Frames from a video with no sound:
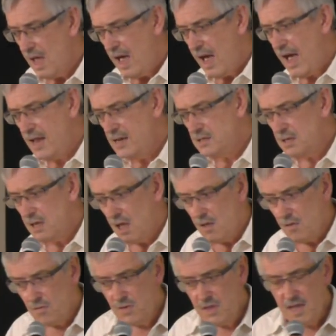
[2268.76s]

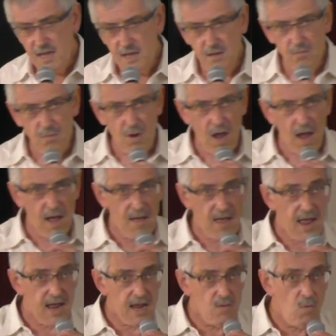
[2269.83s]
And the
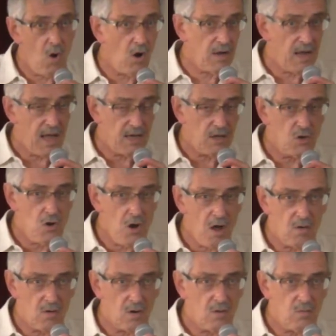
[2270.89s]
Hayward
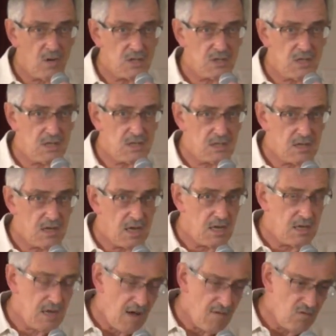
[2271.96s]
Ekonoa, which is the
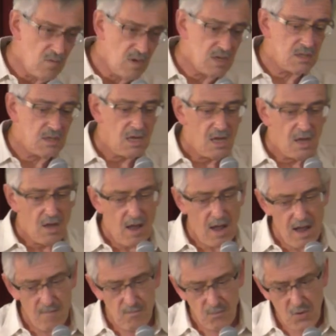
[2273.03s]
government
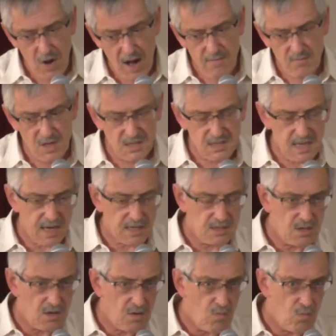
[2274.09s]
primary
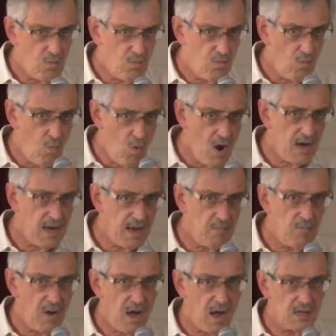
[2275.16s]
sector working
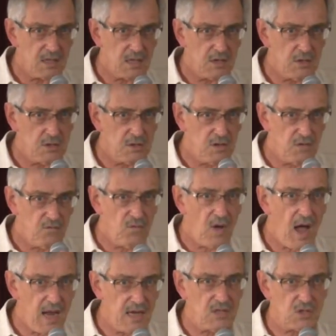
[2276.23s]
party to
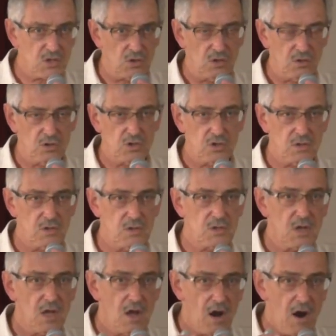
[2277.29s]
devise
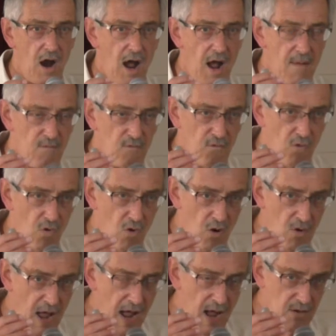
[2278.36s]
solutions
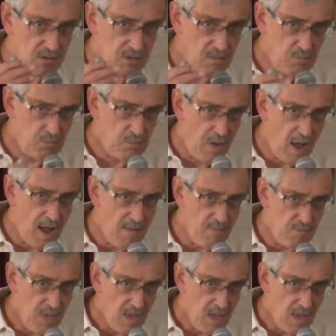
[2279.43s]
for how to